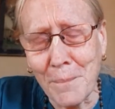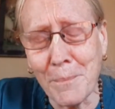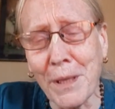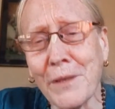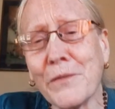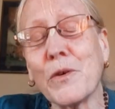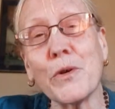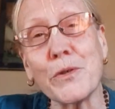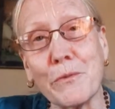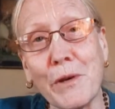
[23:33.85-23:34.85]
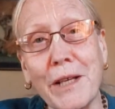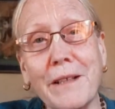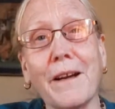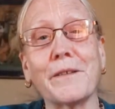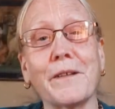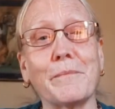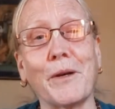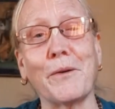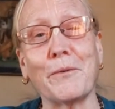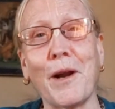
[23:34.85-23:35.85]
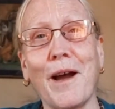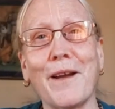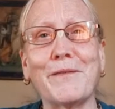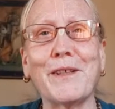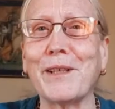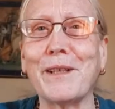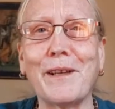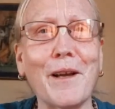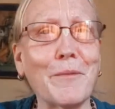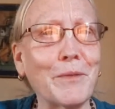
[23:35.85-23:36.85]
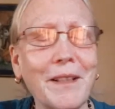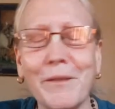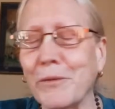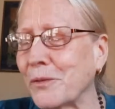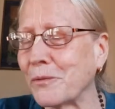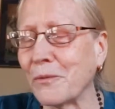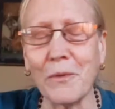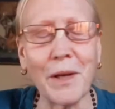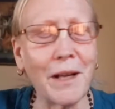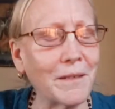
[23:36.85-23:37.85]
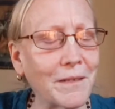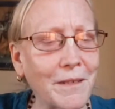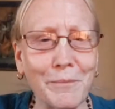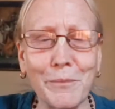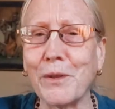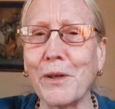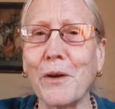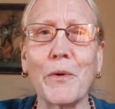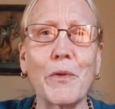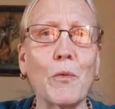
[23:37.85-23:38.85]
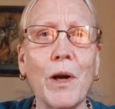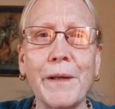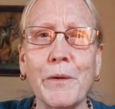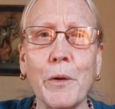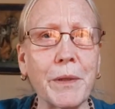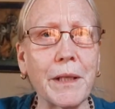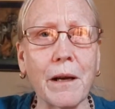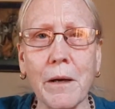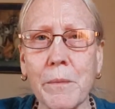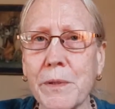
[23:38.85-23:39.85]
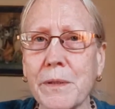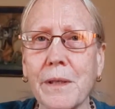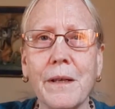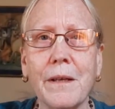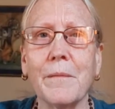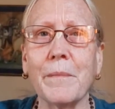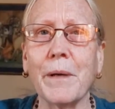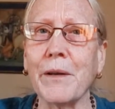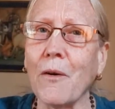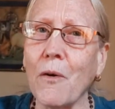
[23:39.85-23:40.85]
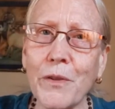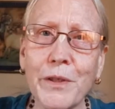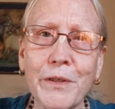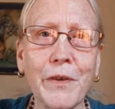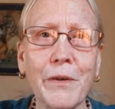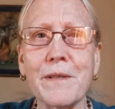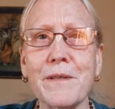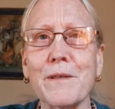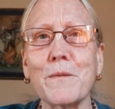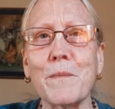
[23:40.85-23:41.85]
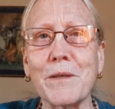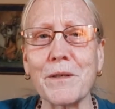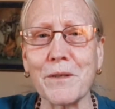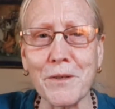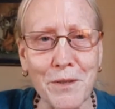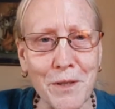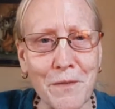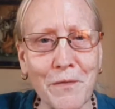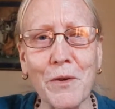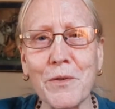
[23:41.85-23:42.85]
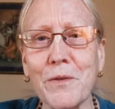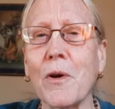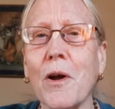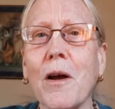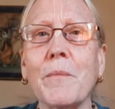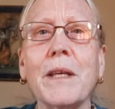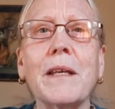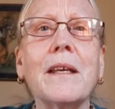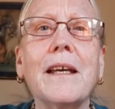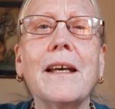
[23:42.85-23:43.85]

But of course, when Narottam arrived in Vrindavan, he was welcomed, you know, with wide open arms by all the devotees, especially Shri Jiva Goswami.